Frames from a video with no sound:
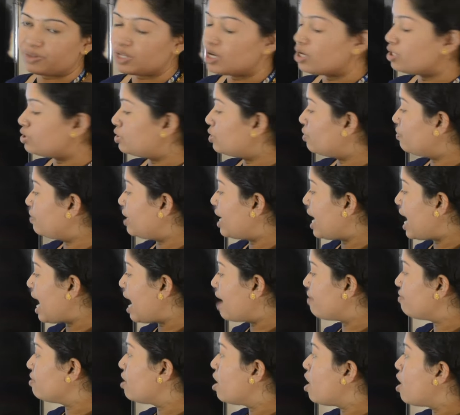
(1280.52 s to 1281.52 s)
So we
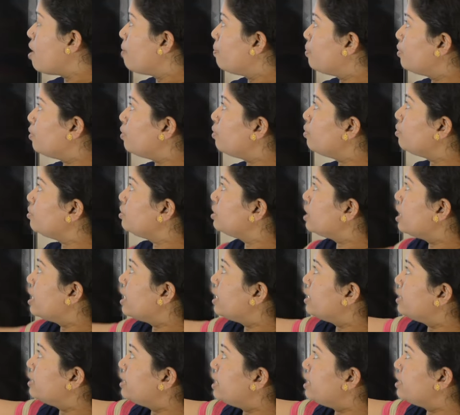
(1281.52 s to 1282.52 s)
have proved
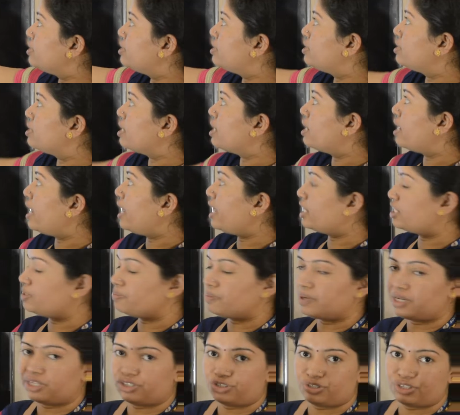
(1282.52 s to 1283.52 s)
this
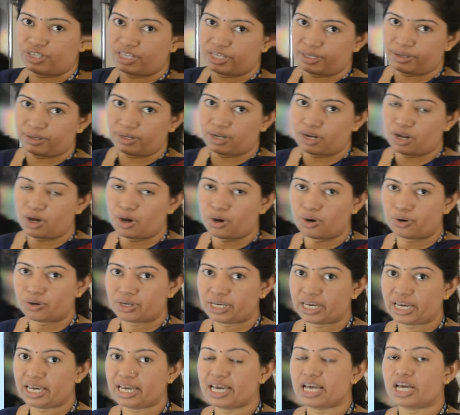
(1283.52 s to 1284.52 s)
expression.
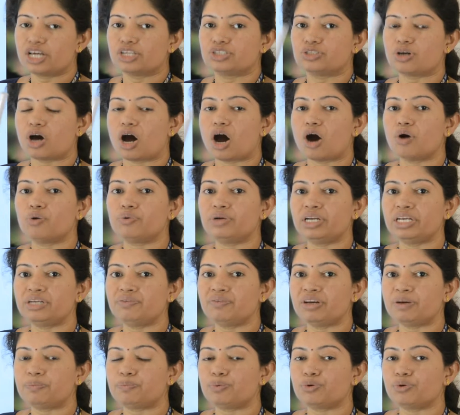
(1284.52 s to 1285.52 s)
Okay. So how did
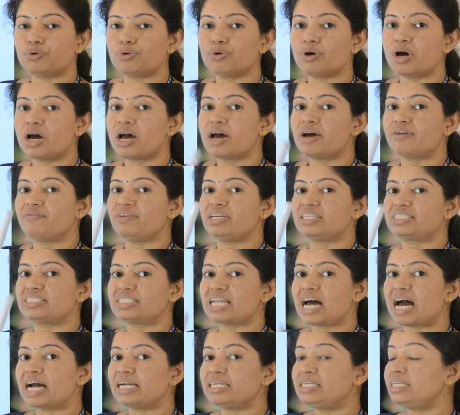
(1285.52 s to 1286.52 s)
we prove? We
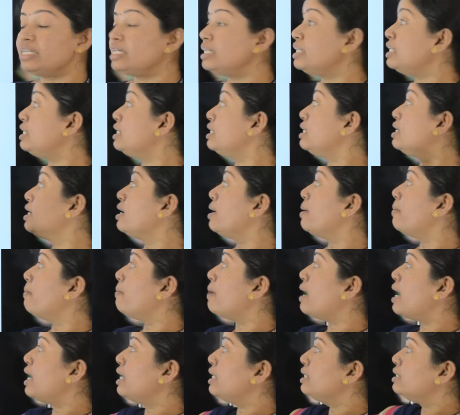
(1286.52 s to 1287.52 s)
started
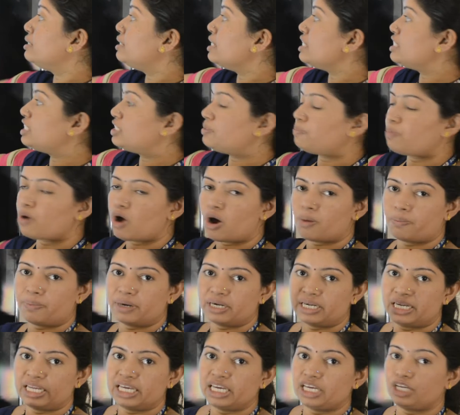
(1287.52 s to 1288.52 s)
by this
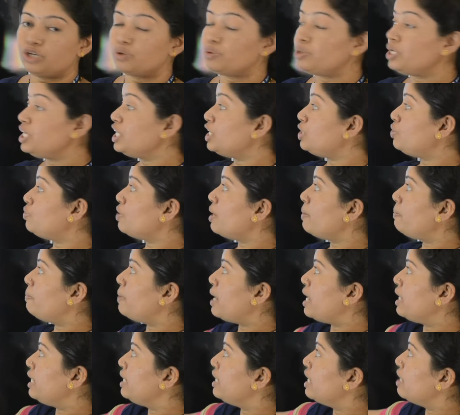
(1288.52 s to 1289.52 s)
property. You need to
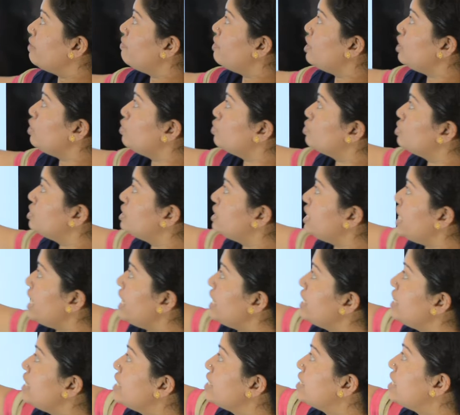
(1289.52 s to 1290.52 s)
apply here. When you see
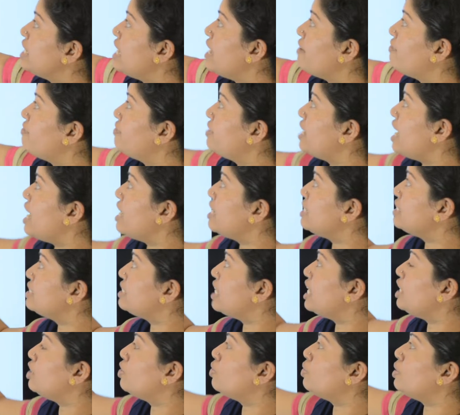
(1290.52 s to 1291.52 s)
this left hand
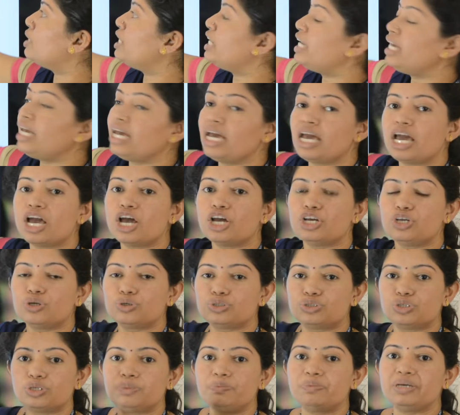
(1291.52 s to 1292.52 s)
side only, you
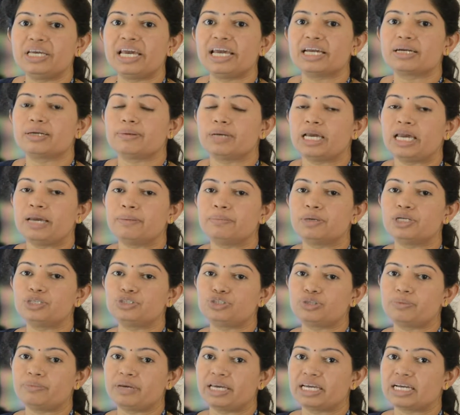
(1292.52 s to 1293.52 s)
should be able
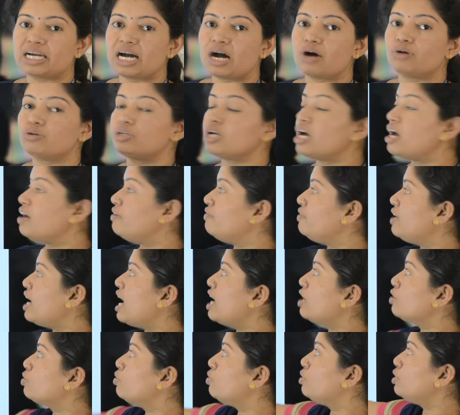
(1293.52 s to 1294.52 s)
to make out we
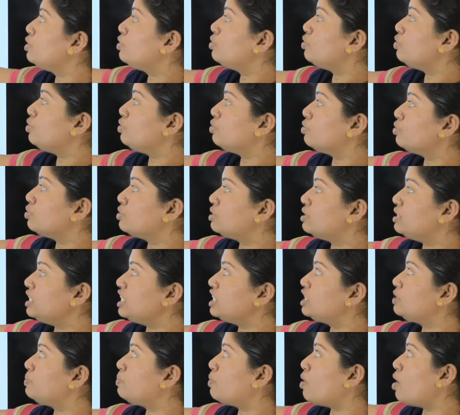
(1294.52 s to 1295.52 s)
are going to use
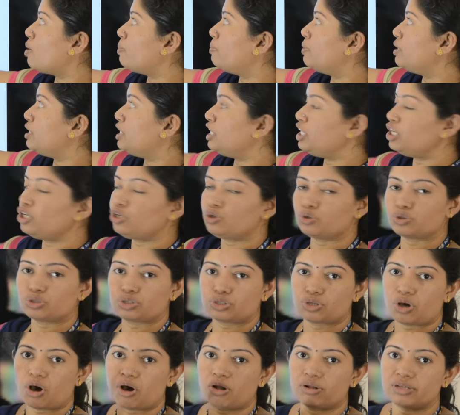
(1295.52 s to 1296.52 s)
this property to
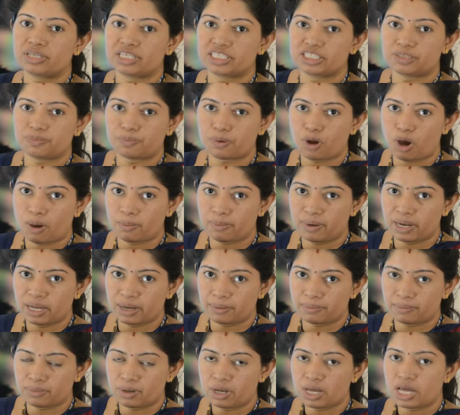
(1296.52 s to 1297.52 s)
solve this
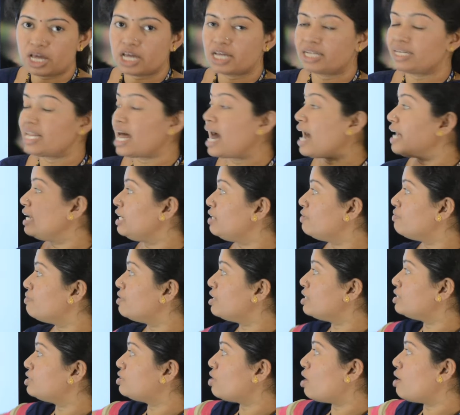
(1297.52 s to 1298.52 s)
problem. Tan
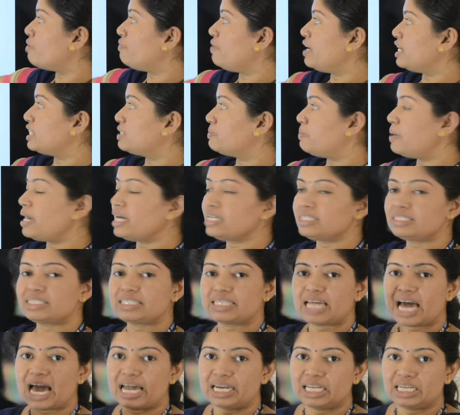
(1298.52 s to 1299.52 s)
inverse of x plus
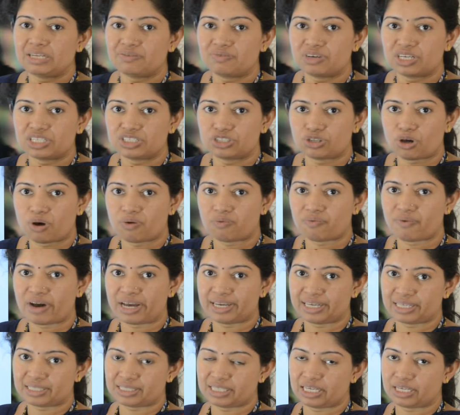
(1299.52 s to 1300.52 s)
tan inverse of y
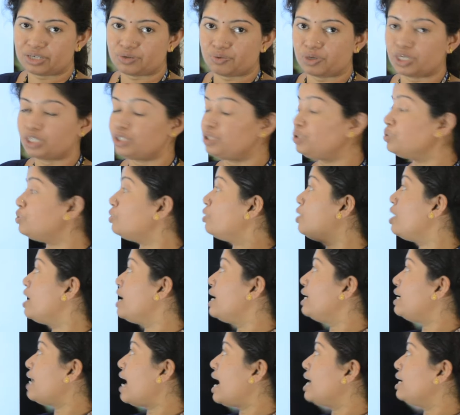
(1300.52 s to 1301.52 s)
is equal to
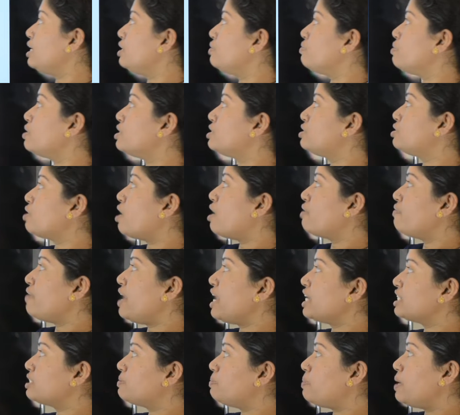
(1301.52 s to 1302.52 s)
tan inverse of
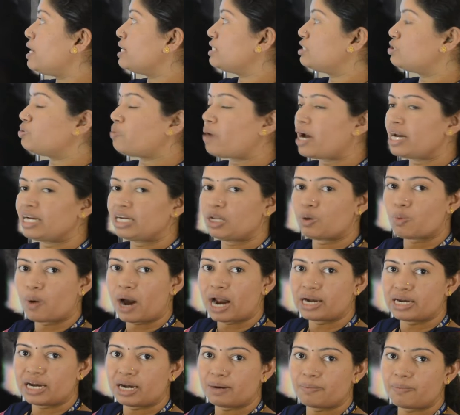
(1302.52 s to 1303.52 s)
x plus y
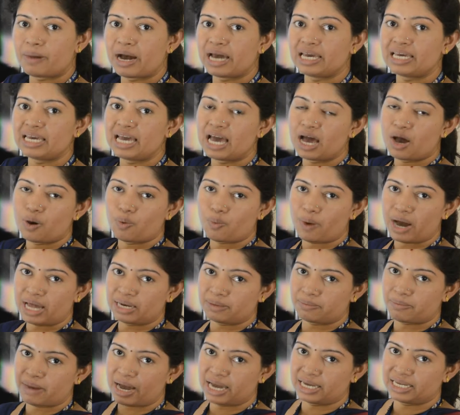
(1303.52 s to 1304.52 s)
divided by
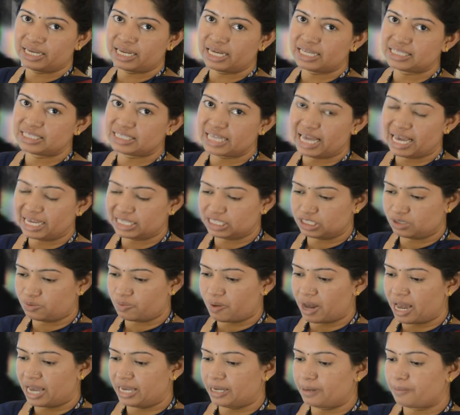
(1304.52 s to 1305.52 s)
1 minus
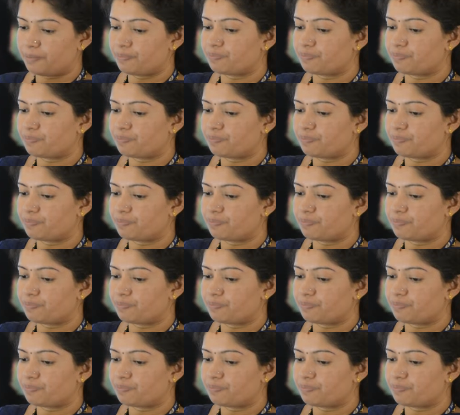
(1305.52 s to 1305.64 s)
xy.